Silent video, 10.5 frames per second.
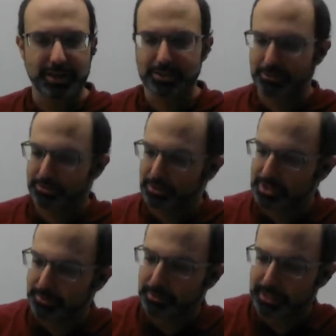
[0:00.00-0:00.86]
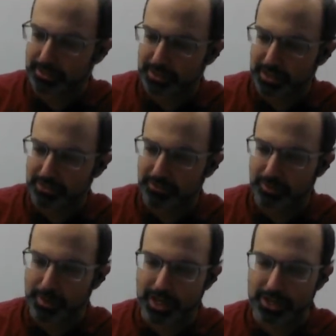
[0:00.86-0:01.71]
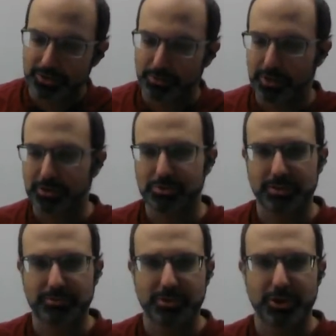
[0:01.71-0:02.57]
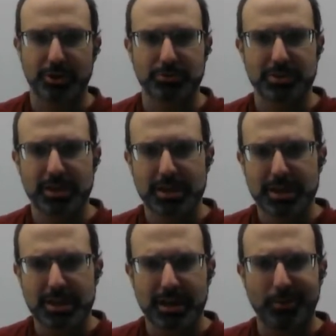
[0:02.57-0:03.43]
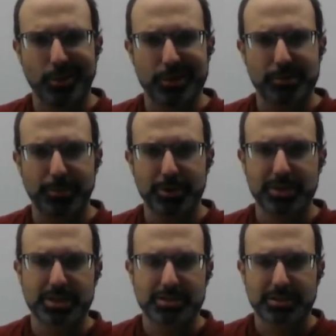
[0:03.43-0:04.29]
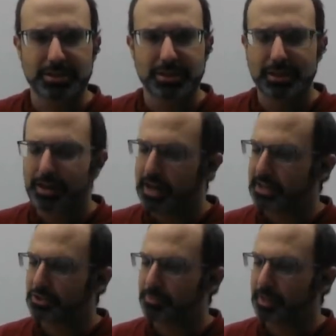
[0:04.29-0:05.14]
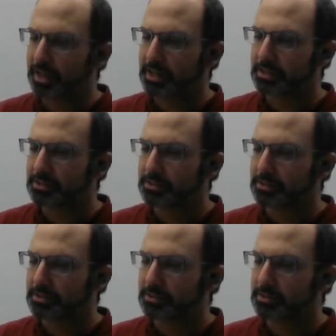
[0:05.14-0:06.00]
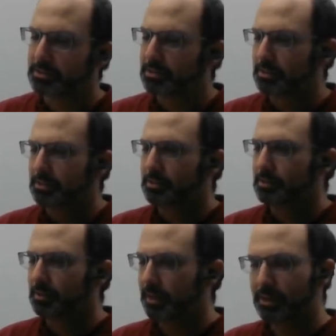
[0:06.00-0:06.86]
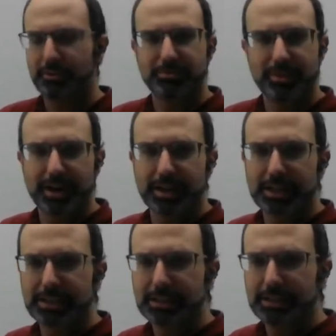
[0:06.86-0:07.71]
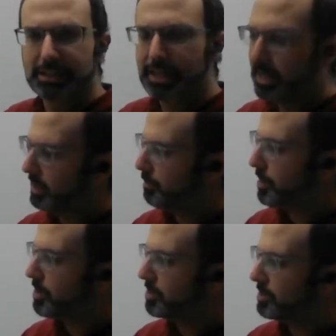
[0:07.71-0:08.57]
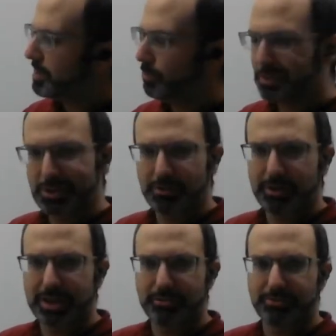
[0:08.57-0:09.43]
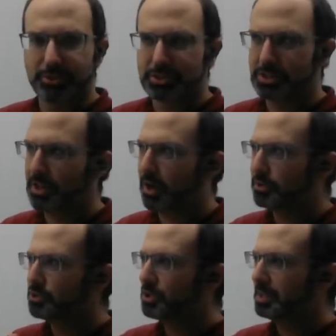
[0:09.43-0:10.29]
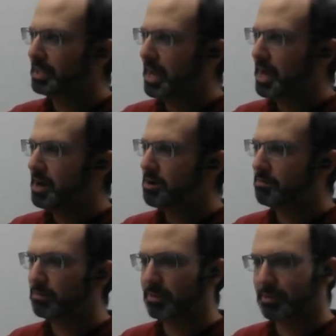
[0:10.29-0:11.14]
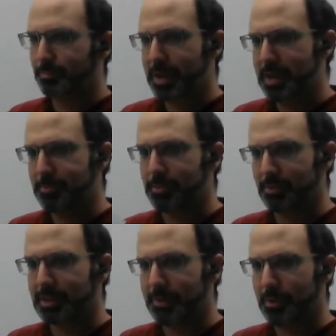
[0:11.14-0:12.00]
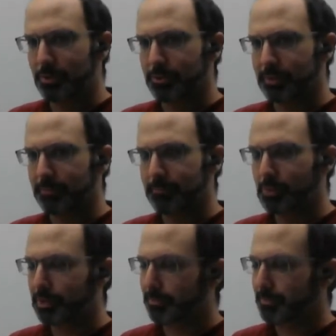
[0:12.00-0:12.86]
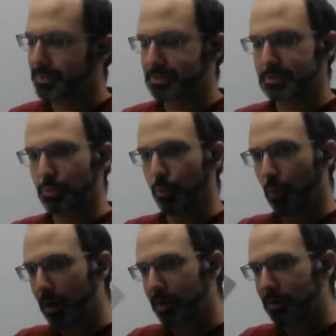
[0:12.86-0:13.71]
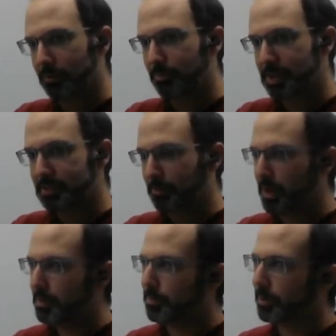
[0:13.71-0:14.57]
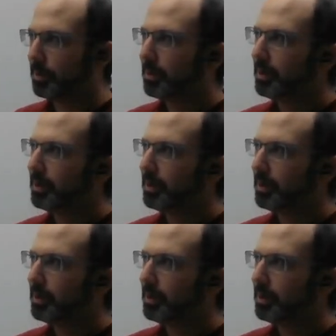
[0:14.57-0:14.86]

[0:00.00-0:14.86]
Right? So for example, I can take the very page that we are using for our notes. If I wanted to burn this, I could just be like, light it on fire, and it burns. And what's going to run out first, the oxygen in the air or the paper that I'm holding? Well, this is one piece of paper.